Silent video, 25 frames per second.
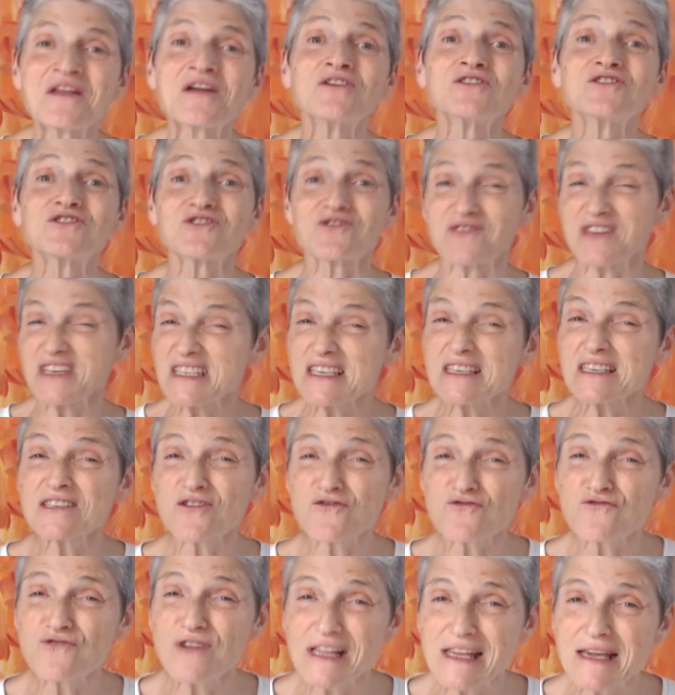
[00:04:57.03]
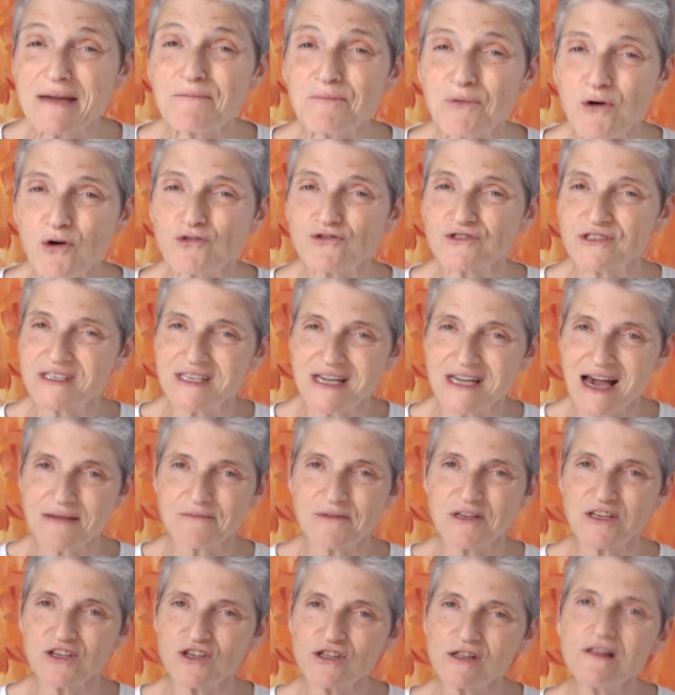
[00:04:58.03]
So this is a really important
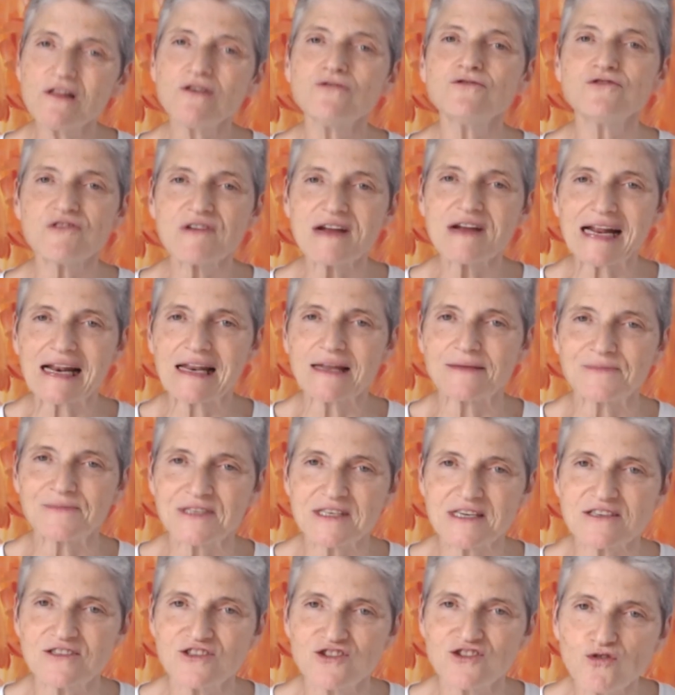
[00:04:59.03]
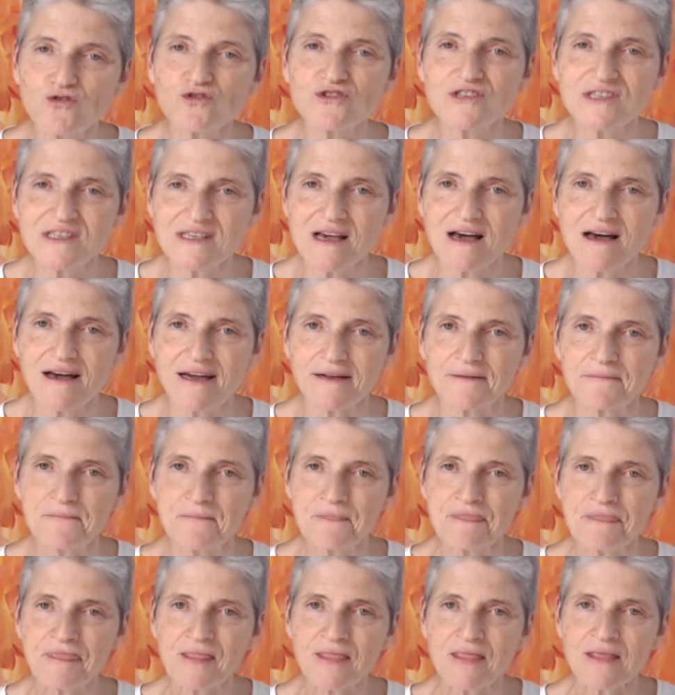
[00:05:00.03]
time. And a lunar eclipse in your sign,
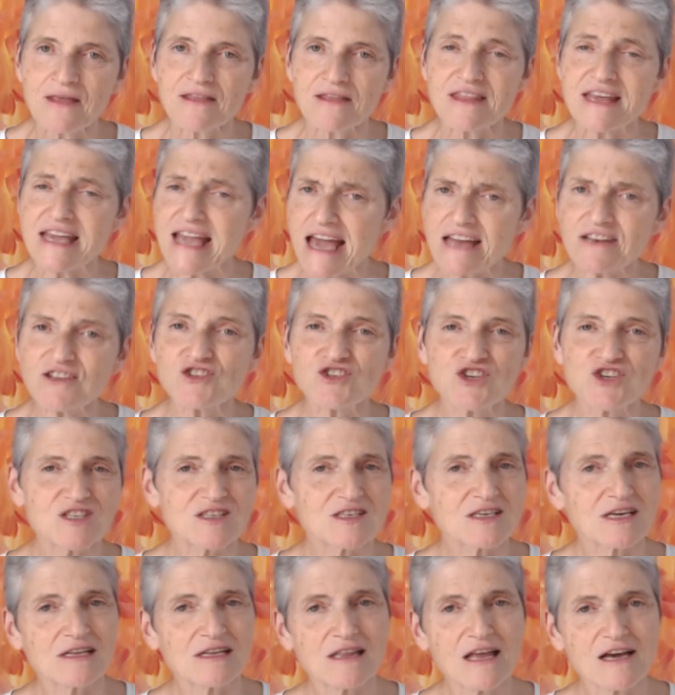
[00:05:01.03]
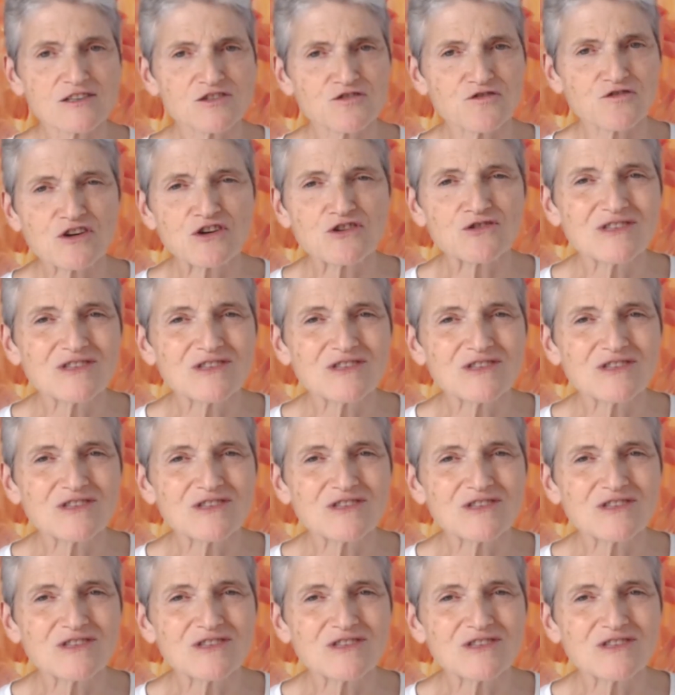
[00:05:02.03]
the energies can last for a